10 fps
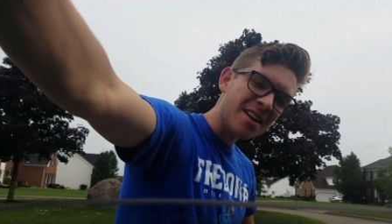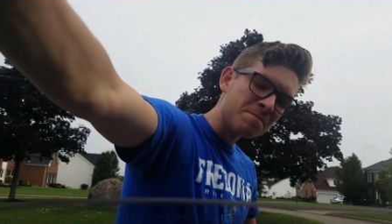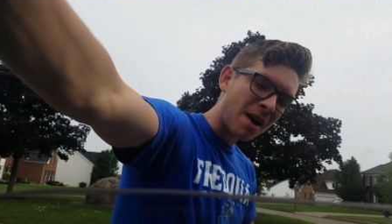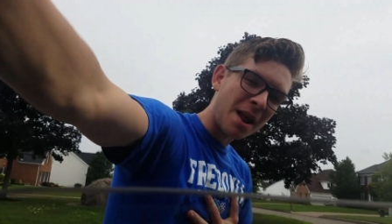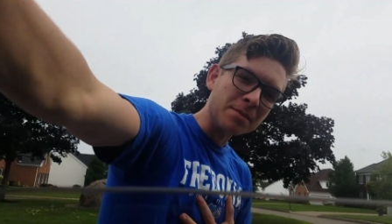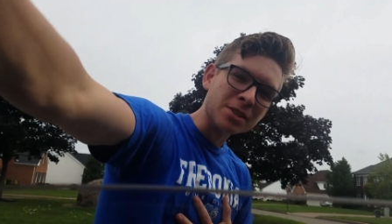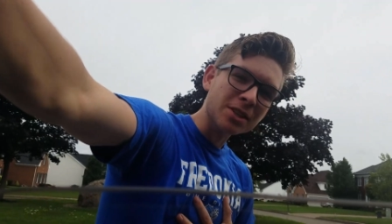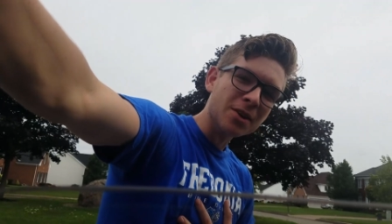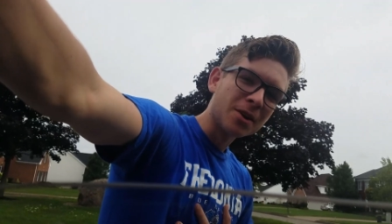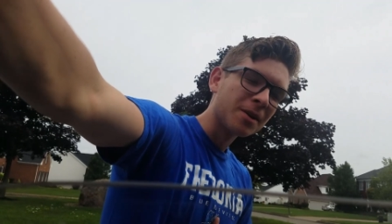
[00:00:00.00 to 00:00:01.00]
My name is
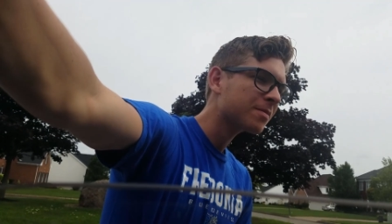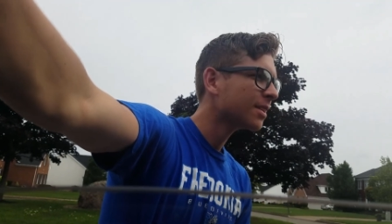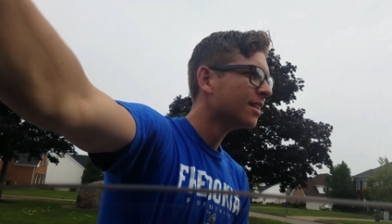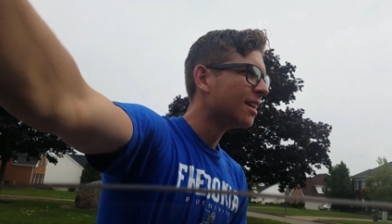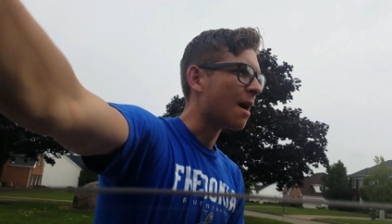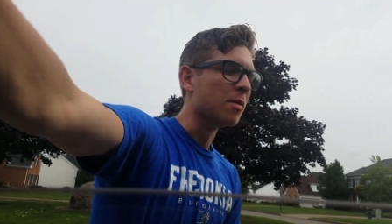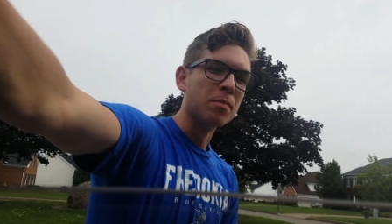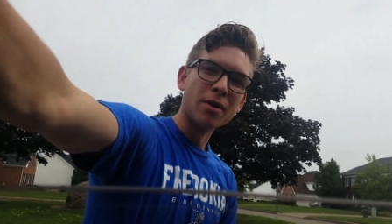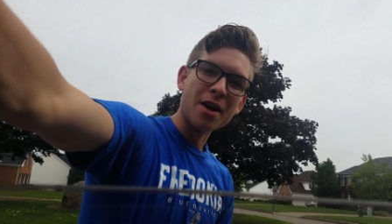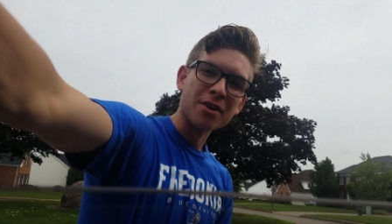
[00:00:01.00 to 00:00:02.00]
Luke. I'm the
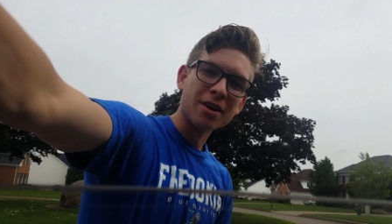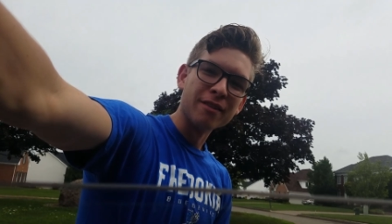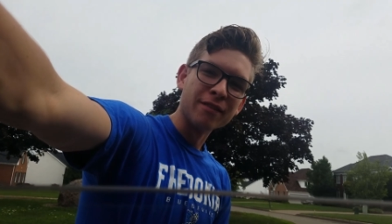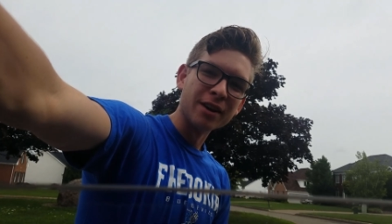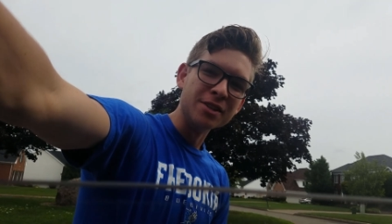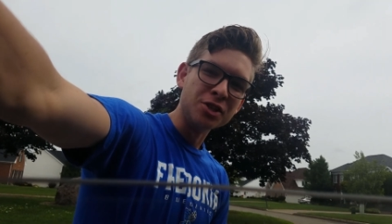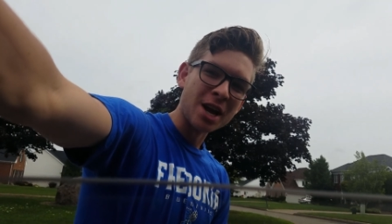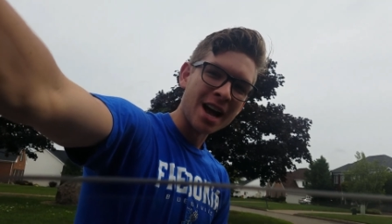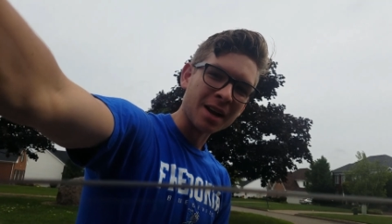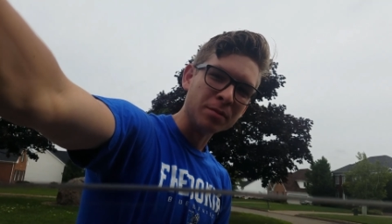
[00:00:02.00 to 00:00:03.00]
brother of uh,
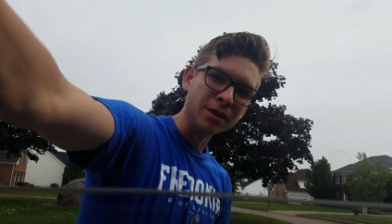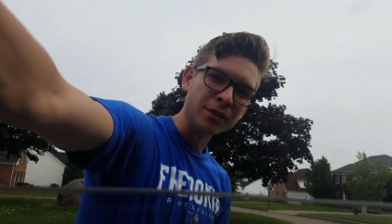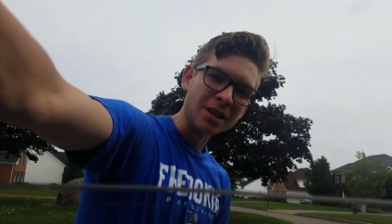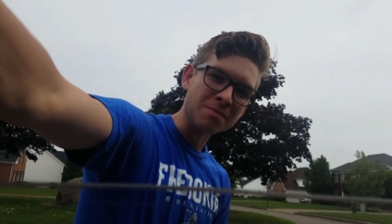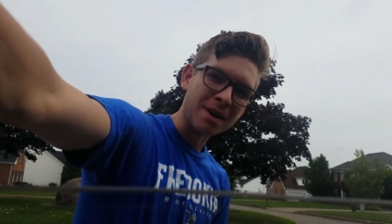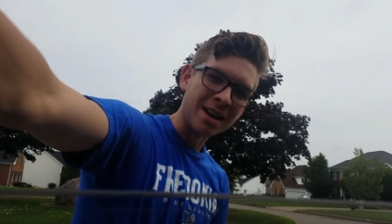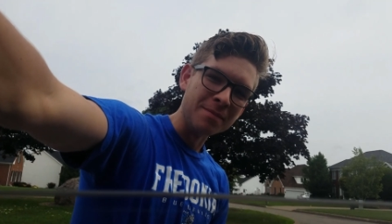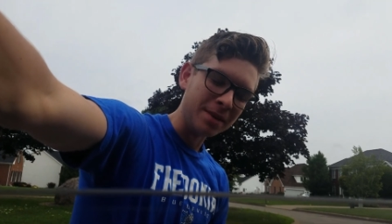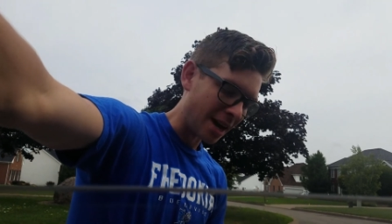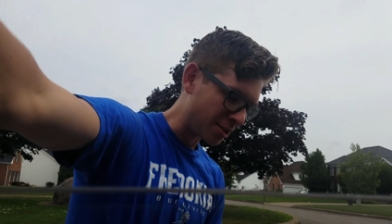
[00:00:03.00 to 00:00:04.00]
Jack. I believe you guys met
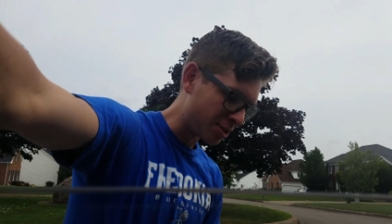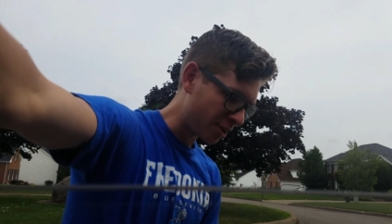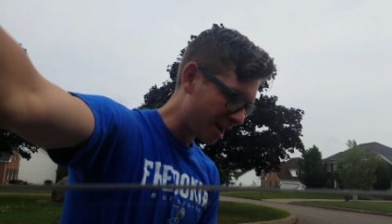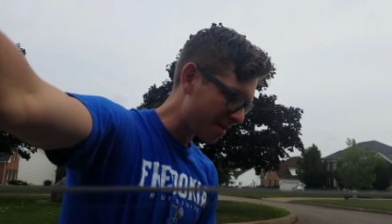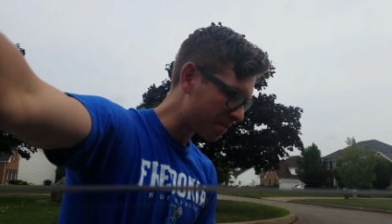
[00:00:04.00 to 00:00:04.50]
him yesterday.